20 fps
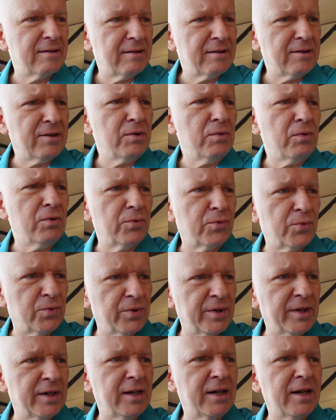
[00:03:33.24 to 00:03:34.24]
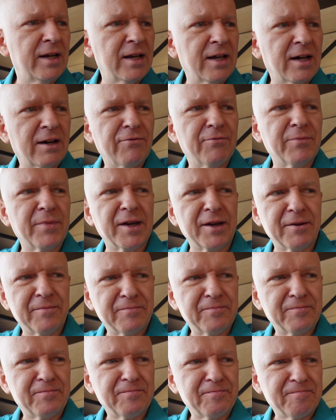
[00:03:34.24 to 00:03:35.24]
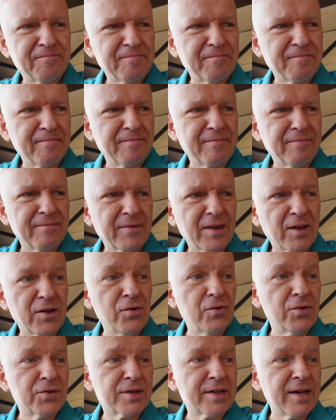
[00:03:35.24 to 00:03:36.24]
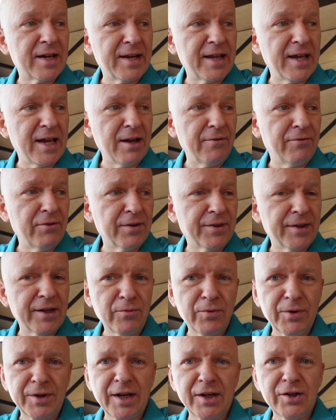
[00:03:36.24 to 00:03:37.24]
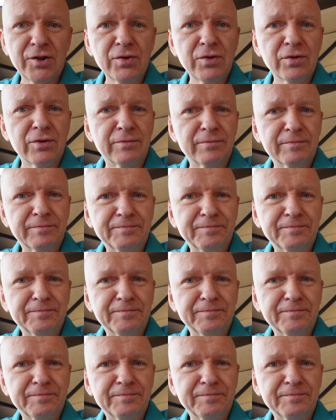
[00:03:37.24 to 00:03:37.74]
You really love me. You scan everything what I do.